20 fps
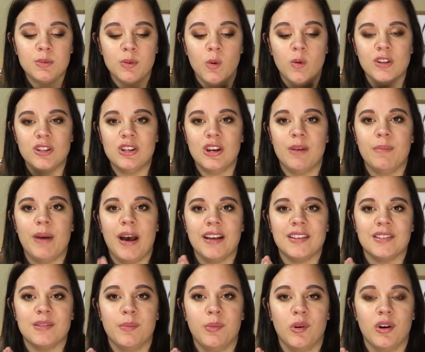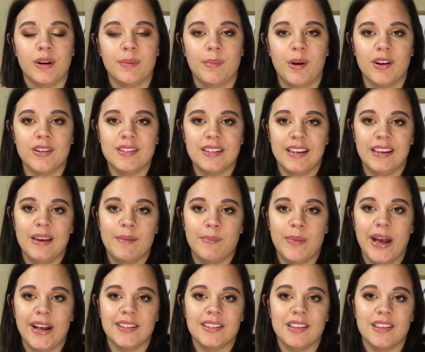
but once you get past the boring parts and get back